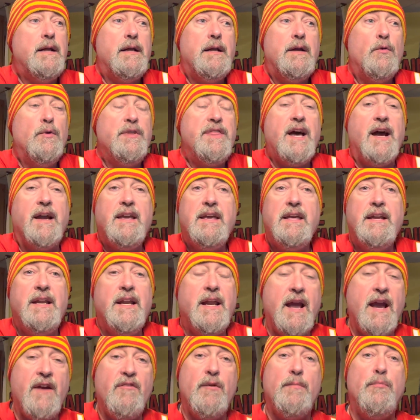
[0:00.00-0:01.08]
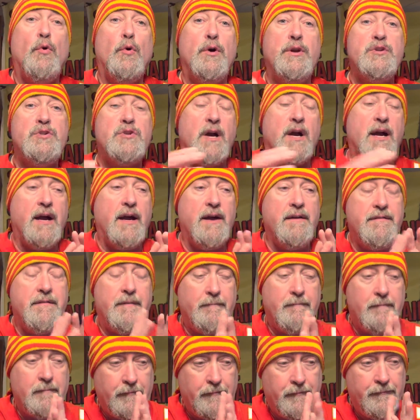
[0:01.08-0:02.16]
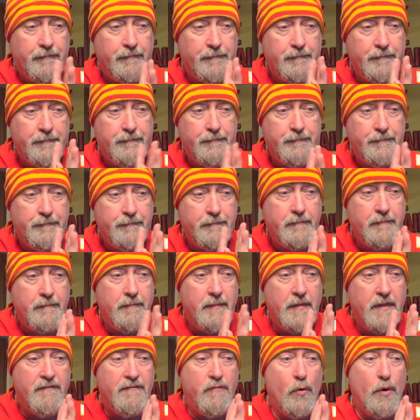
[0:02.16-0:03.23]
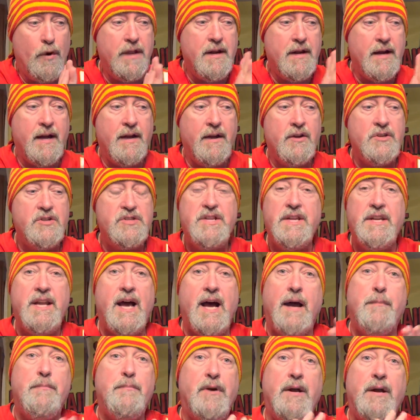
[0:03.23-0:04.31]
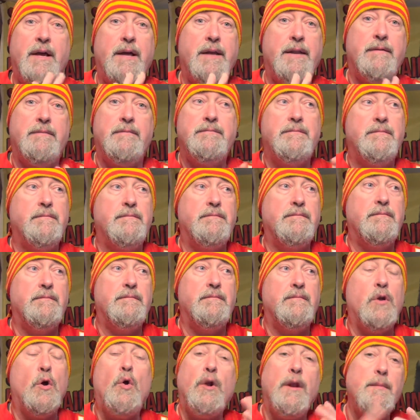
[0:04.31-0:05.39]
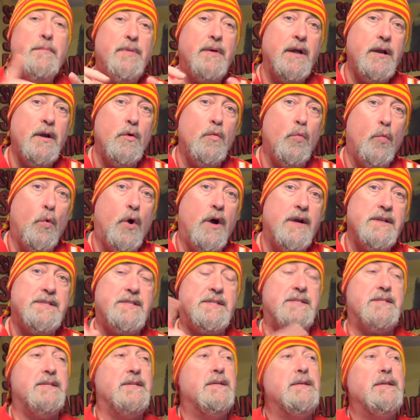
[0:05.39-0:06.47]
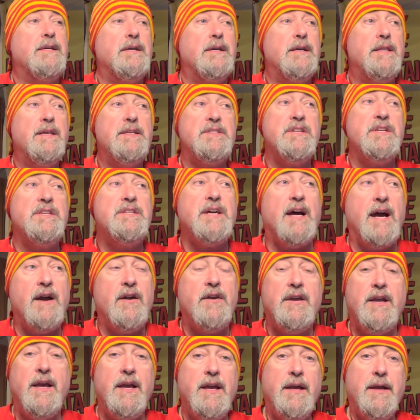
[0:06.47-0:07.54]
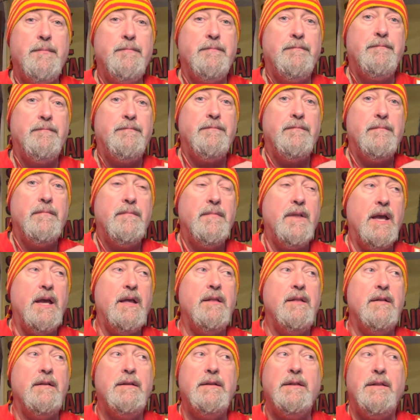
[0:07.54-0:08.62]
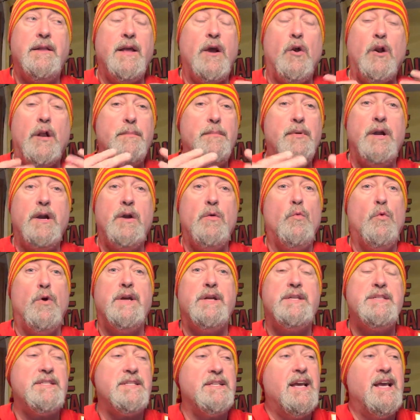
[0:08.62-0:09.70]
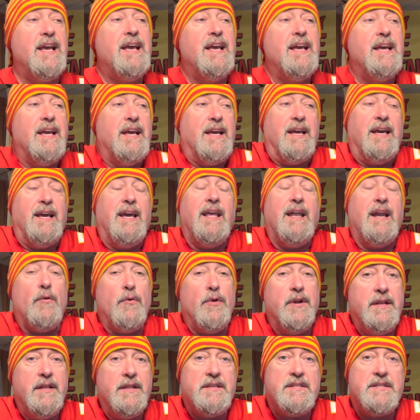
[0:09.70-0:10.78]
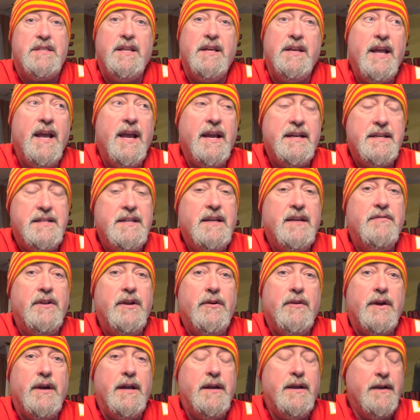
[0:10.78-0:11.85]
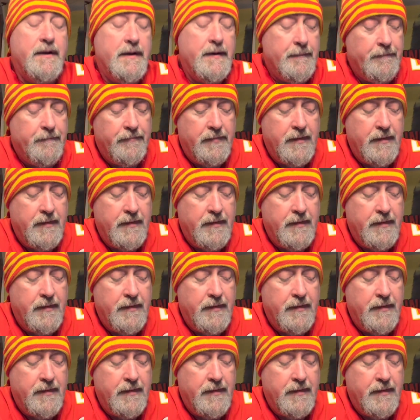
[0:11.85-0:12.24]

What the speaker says: Without getting into every point and drive, the 49ers did not punt, only punted once this entire game. They only punted once. And I want to end the negativity right here.